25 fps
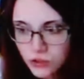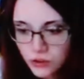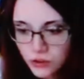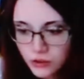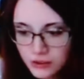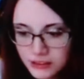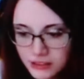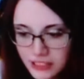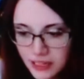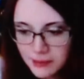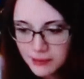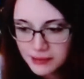this
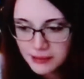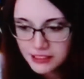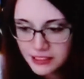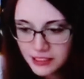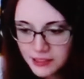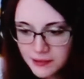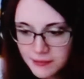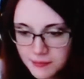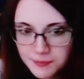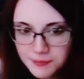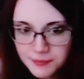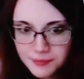with you
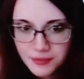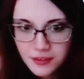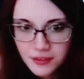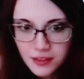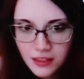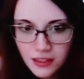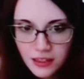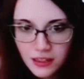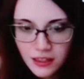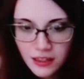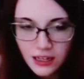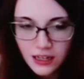guys.
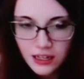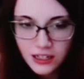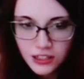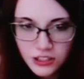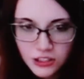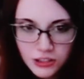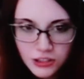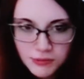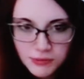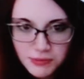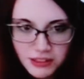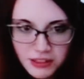I
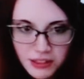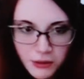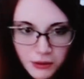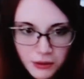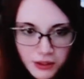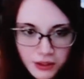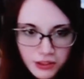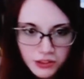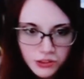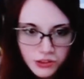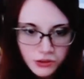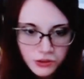love
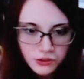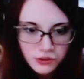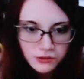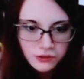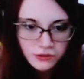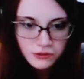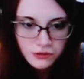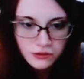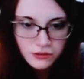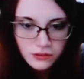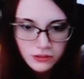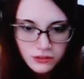Ruby.
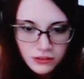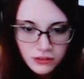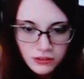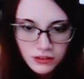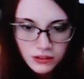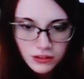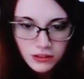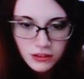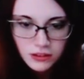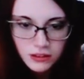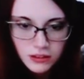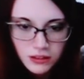She's an
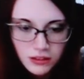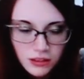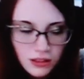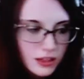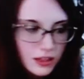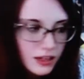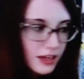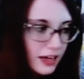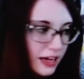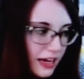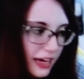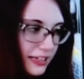amazing
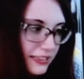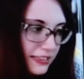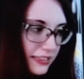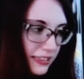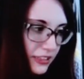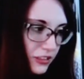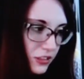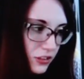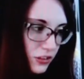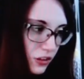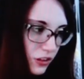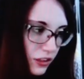person. I'm going
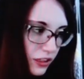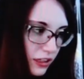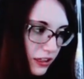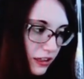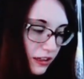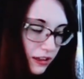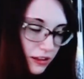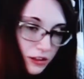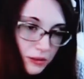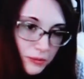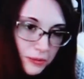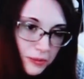to leave a
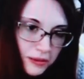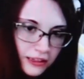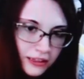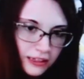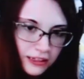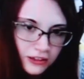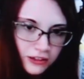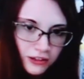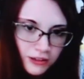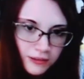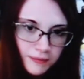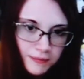link in the
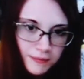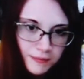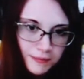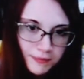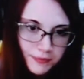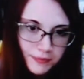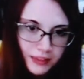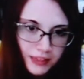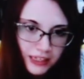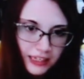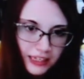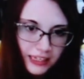description,
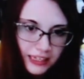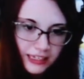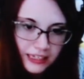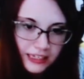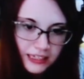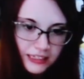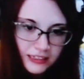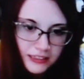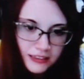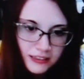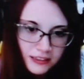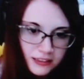
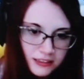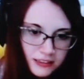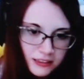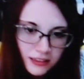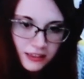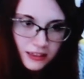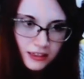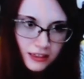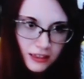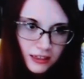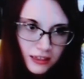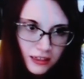so
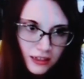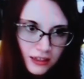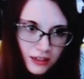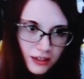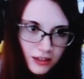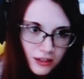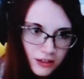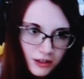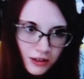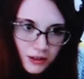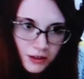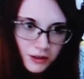yeah,
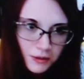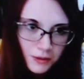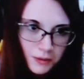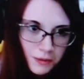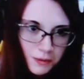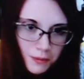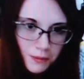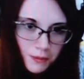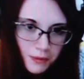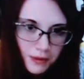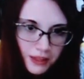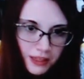
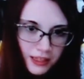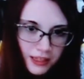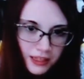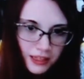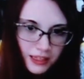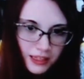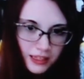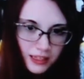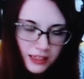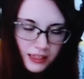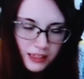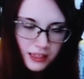just
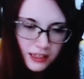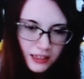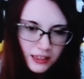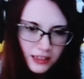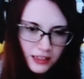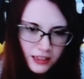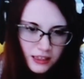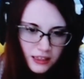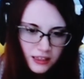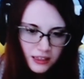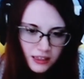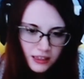please show
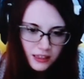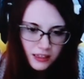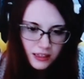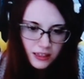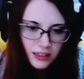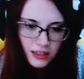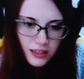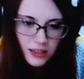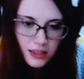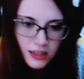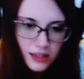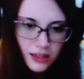her all the
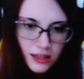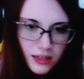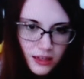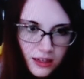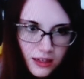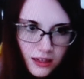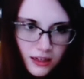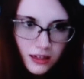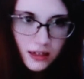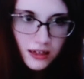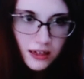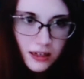love.
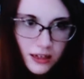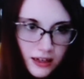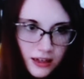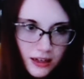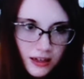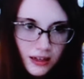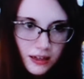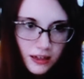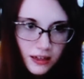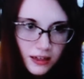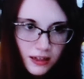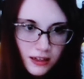She is
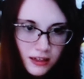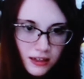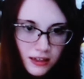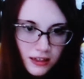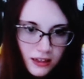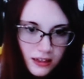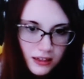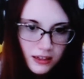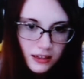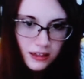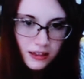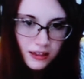so
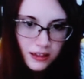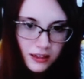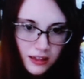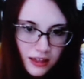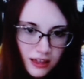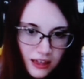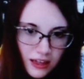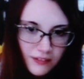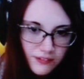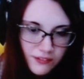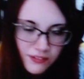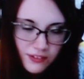
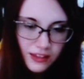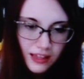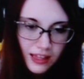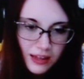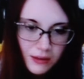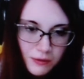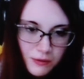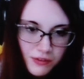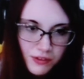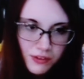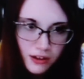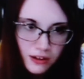
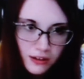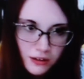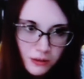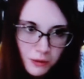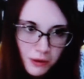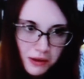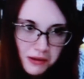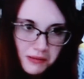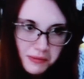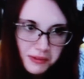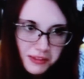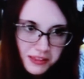amazing.
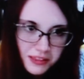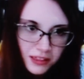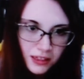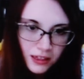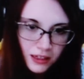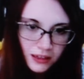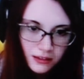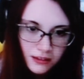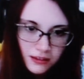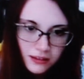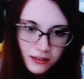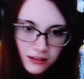One of the
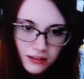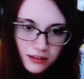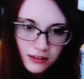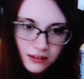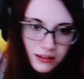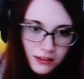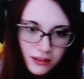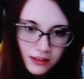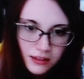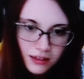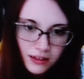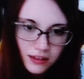most
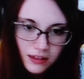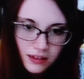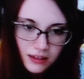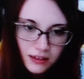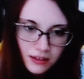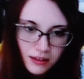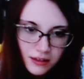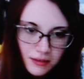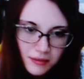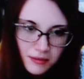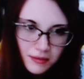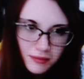amazing people
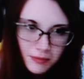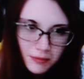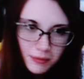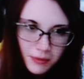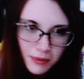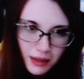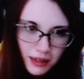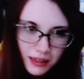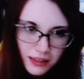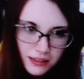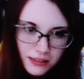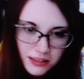I've
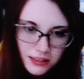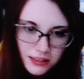ever,